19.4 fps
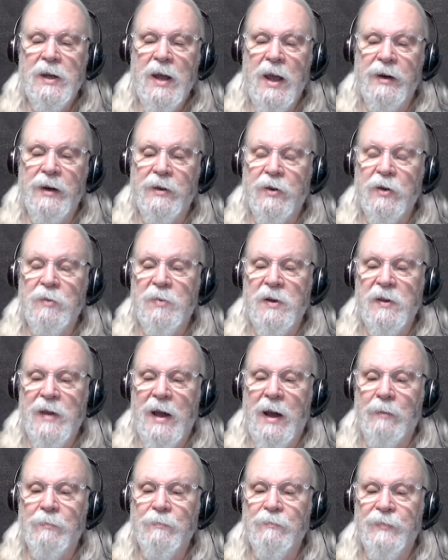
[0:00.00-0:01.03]
and it could be
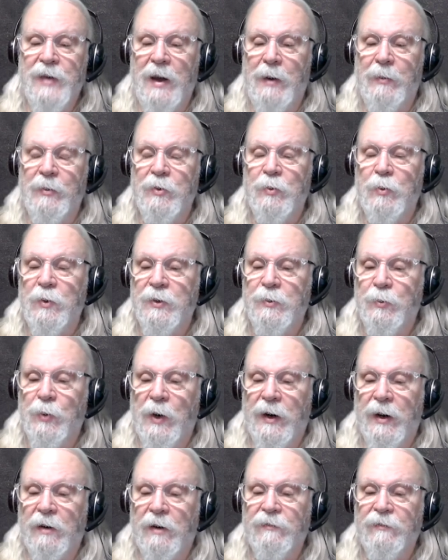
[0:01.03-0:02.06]
that one would
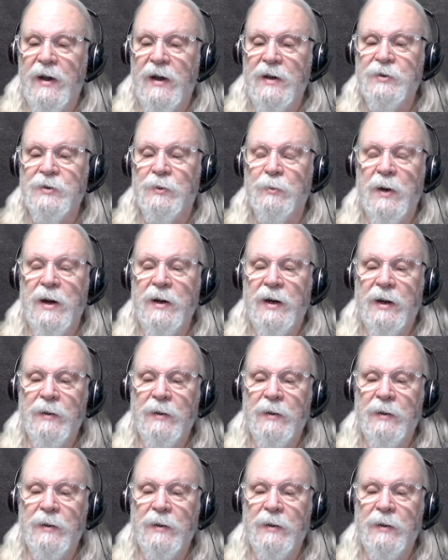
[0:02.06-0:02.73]
run at a faster rate.